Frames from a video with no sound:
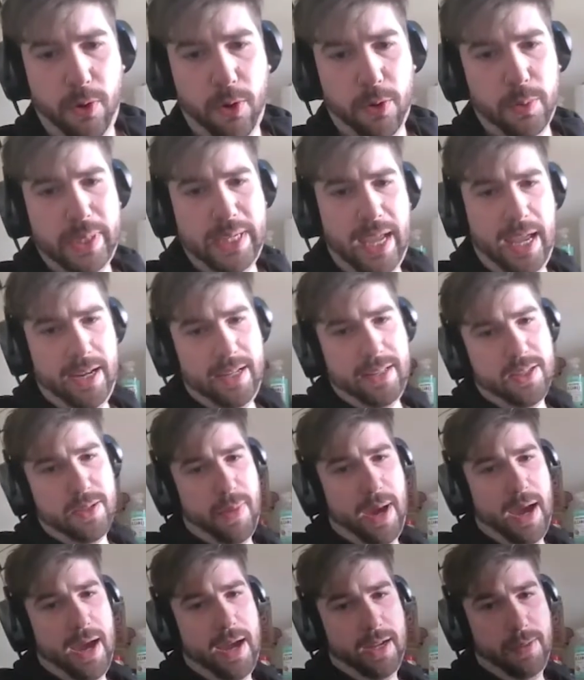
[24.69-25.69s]
we get into
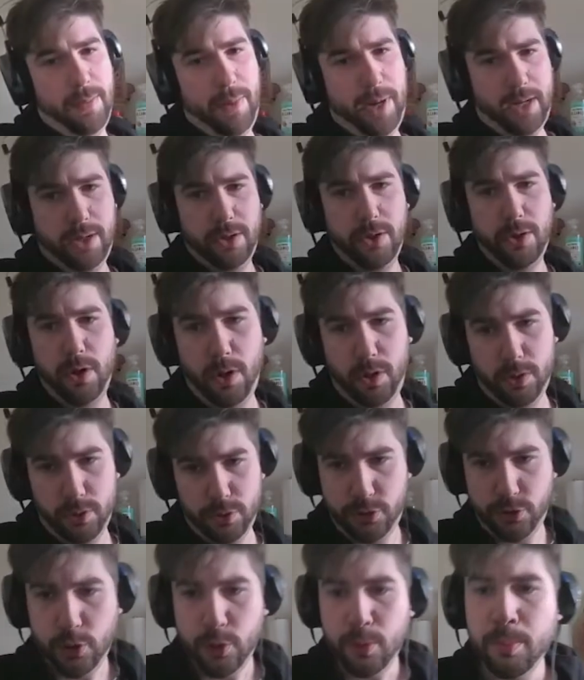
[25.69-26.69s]
my good old
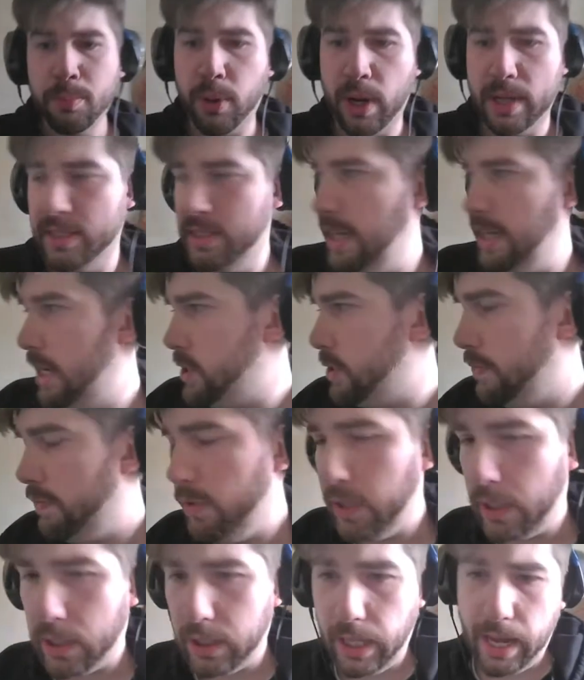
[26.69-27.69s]
Zoom presentation for
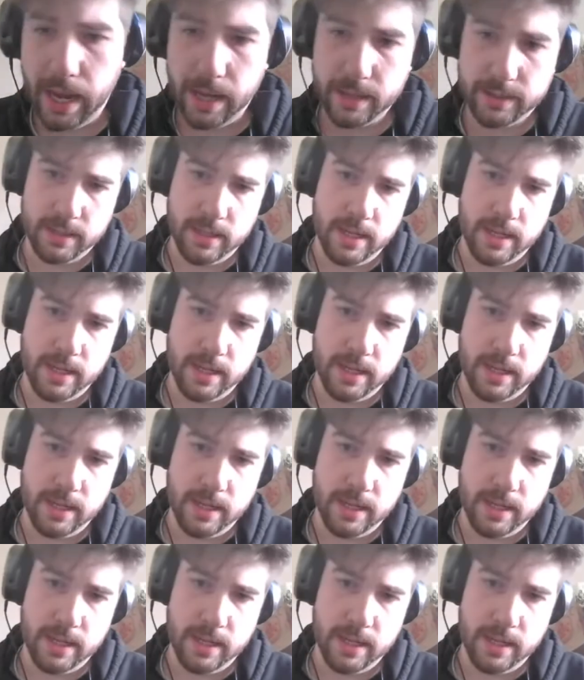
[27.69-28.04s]
the class.